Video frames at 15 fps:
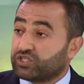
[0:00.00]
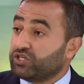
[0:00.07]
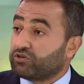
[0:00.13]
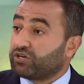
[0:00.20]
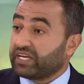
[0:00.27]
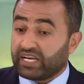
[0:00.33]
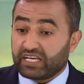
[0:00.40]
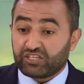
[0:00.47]
you
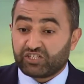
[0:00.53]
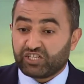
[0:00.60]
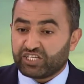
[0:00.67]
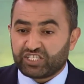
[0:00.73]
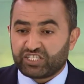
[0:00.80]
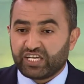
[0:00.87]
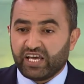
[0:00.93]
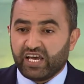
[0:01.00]
cannot
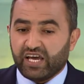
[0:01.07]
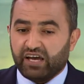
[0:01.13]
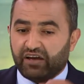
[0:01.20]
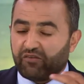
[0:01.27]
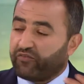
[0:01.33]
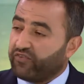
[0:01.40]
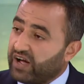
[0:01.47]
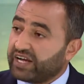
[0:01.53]
just
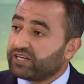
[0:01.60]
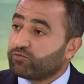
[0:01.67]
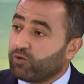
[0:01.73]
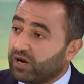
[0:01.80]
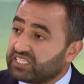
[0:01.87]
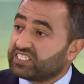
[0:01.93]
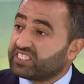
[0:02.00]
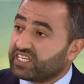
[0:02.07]
fight
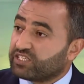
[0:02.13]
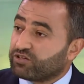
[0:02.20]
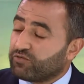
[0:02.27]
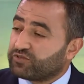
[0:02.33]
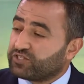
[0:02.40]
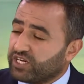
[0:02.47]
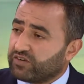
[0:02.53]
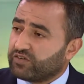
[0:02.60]
one set of
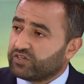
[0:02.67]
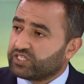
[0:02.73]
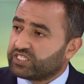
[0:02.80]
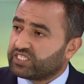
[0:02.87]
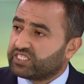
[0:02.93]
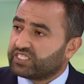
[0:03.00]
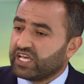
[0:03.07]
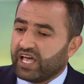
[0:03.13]

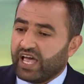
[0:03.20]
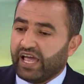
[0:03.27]
terrorists